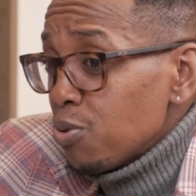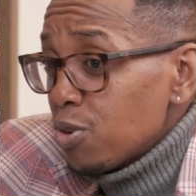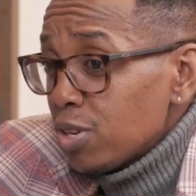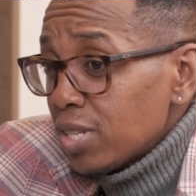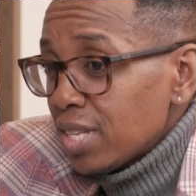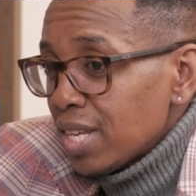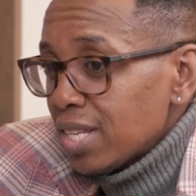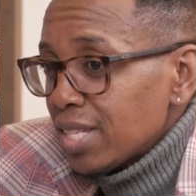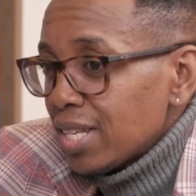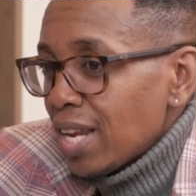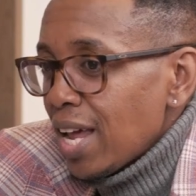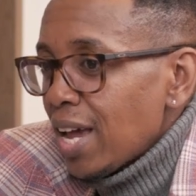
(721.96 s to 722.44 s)

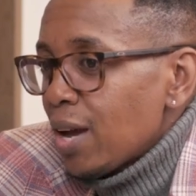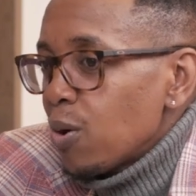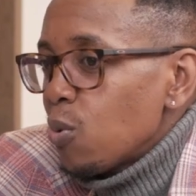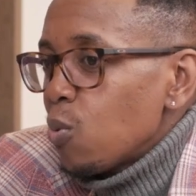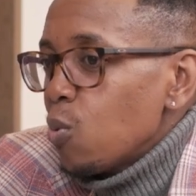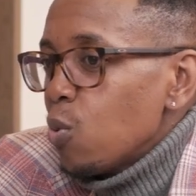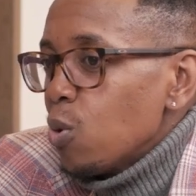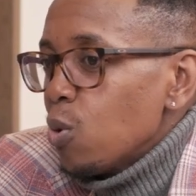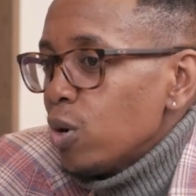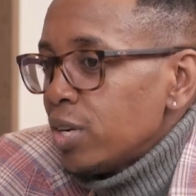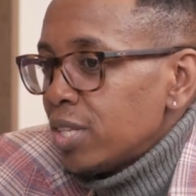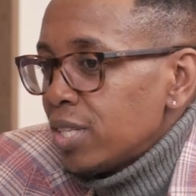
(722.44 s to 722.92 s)
process like?
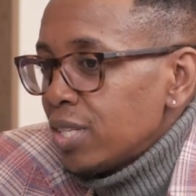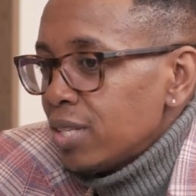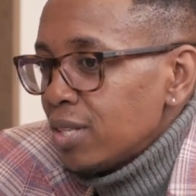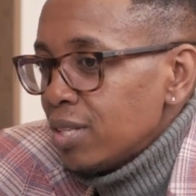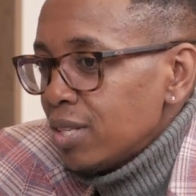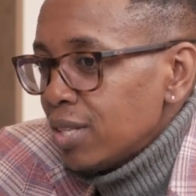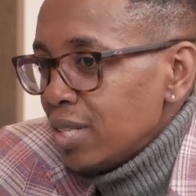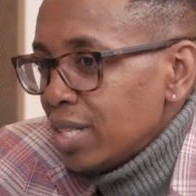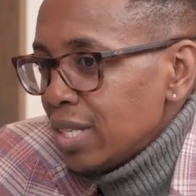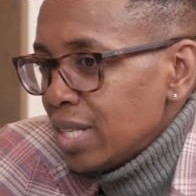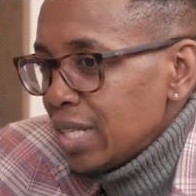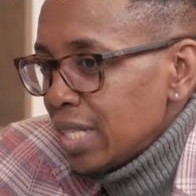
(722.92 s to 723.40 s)
What
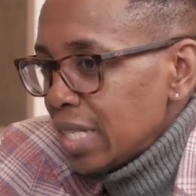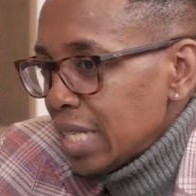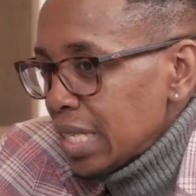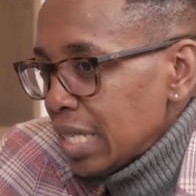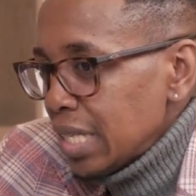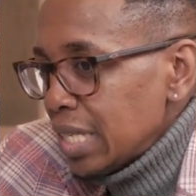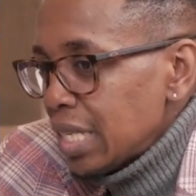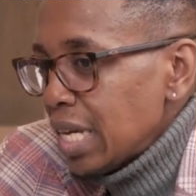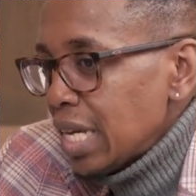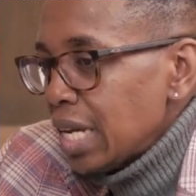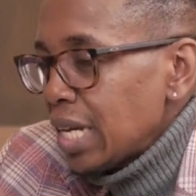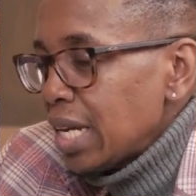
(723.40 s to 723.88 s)
did it
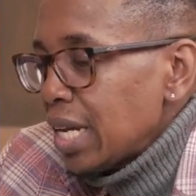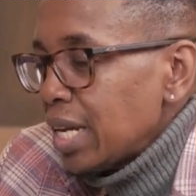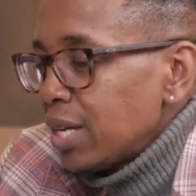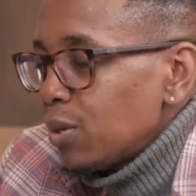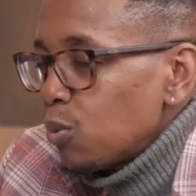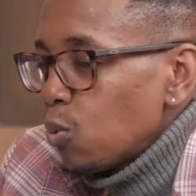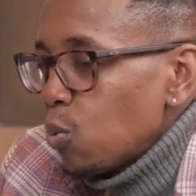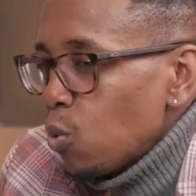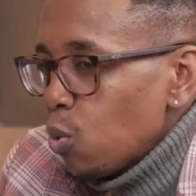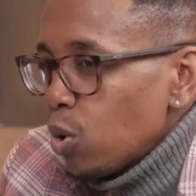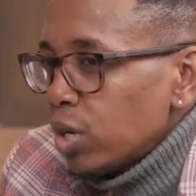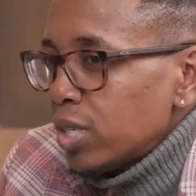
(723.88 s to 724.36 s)
entail?
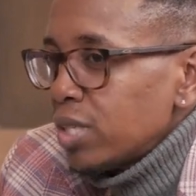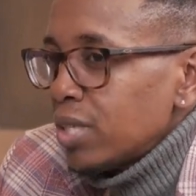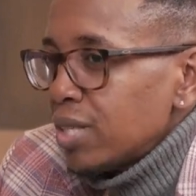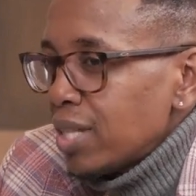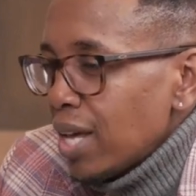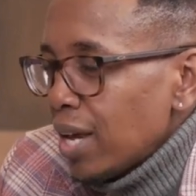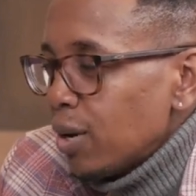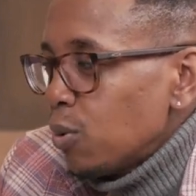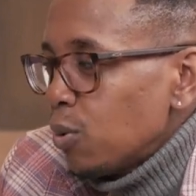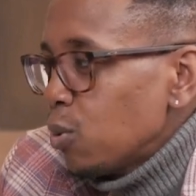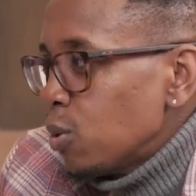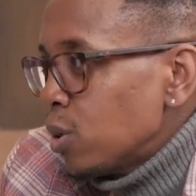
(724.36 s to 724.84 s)
And what
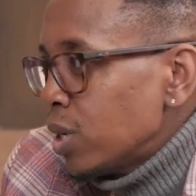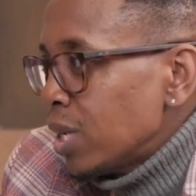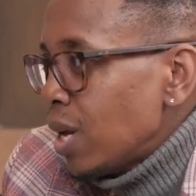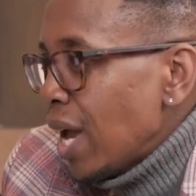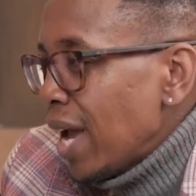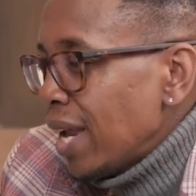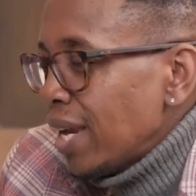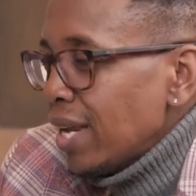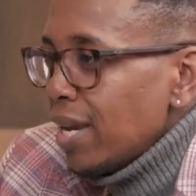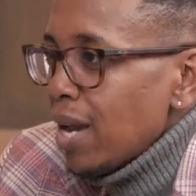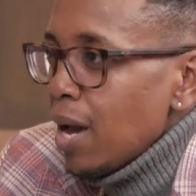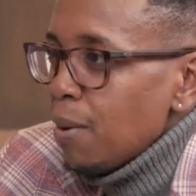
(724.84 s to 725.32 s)
then
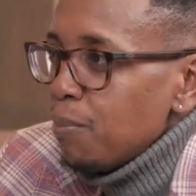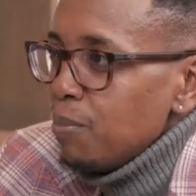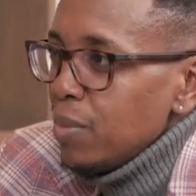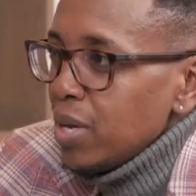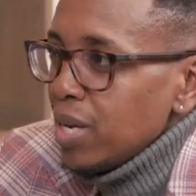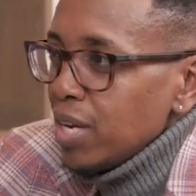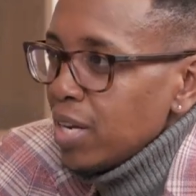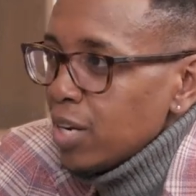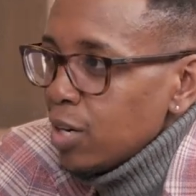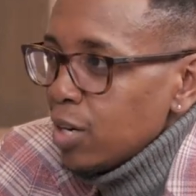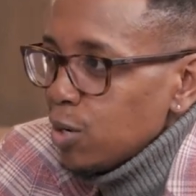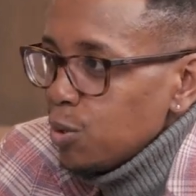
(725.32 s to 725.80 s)
ended up
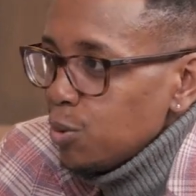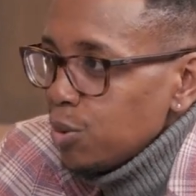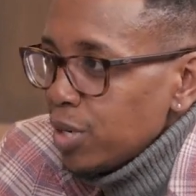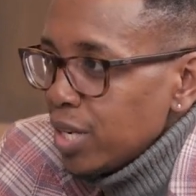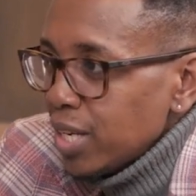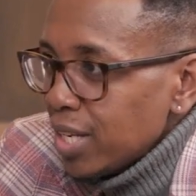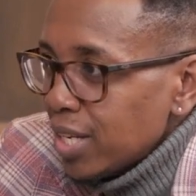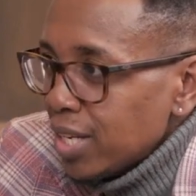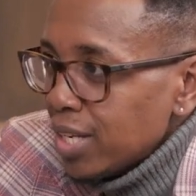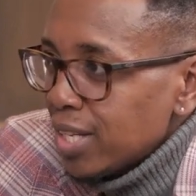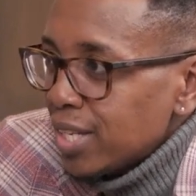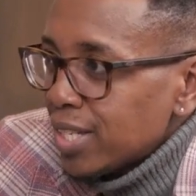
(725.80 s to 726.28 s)
being
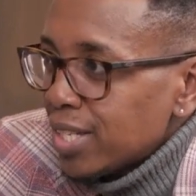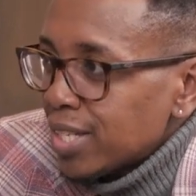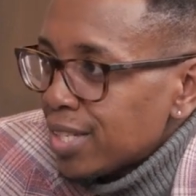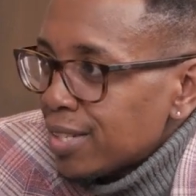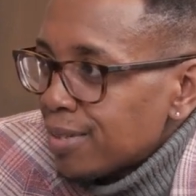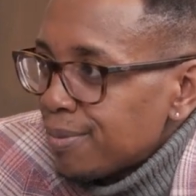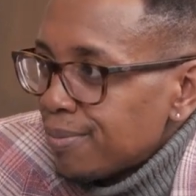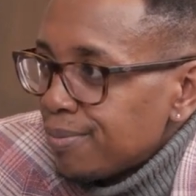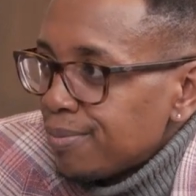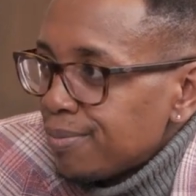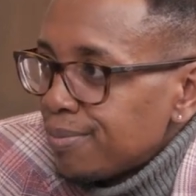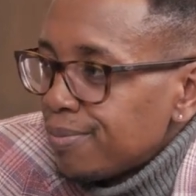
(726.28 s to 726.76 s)
included in it?